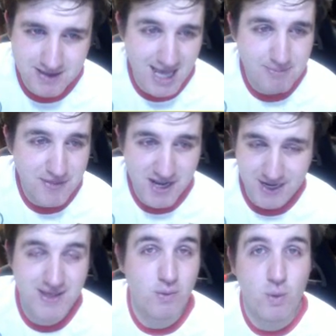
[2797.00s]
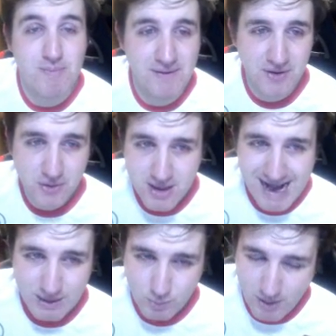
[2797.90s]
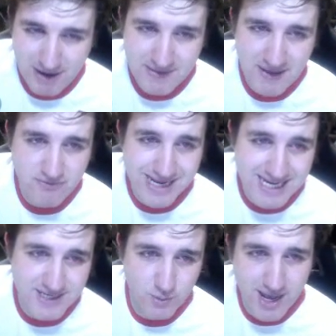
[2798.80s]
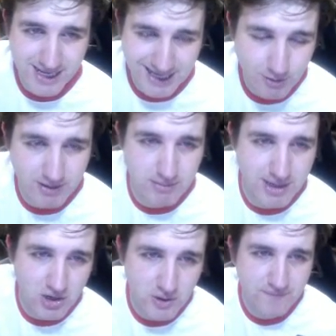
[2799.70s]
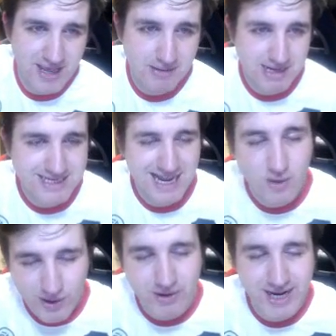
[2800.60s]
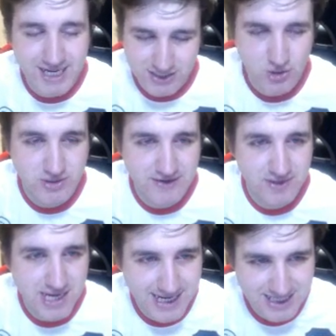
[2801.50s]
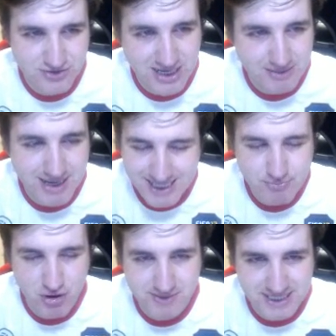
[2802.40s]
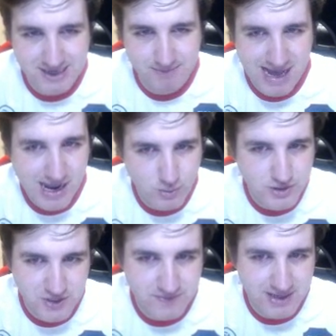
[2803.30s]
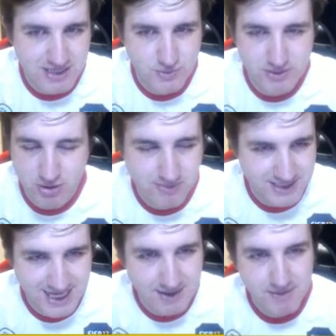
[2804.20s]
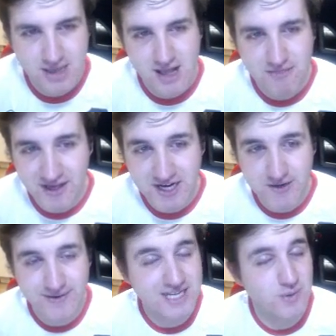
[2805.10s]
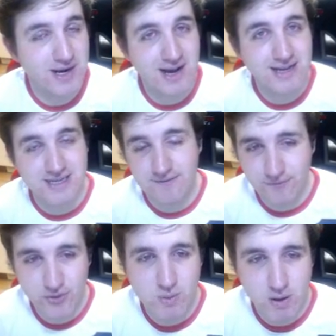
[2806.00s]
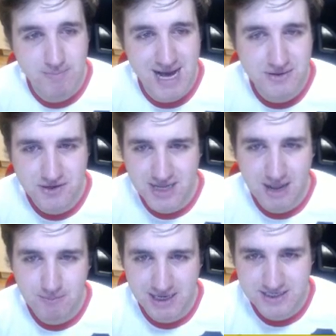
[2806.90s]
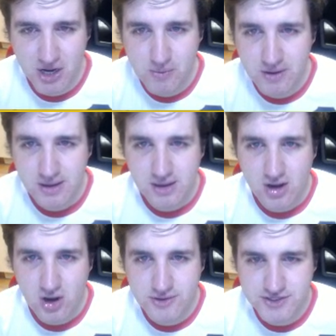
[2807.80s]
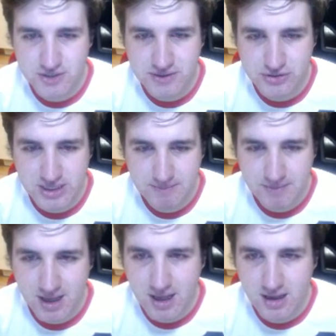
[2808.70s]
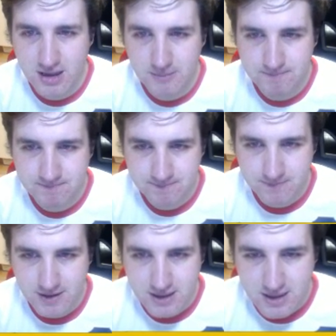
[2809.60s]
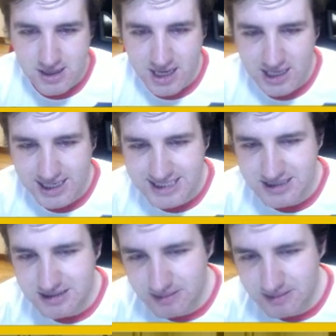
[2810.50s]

yeah, thank you for that. One pound though, and one pound there from Eat Away. He'll be on my Hall of Fame list. I will get it sorted for the next stream. I did promise it. I will do for the next one. I promise again. Thank you for Eat Away, guys, for that one pound. Okay, let's go on to the stream. Um, let's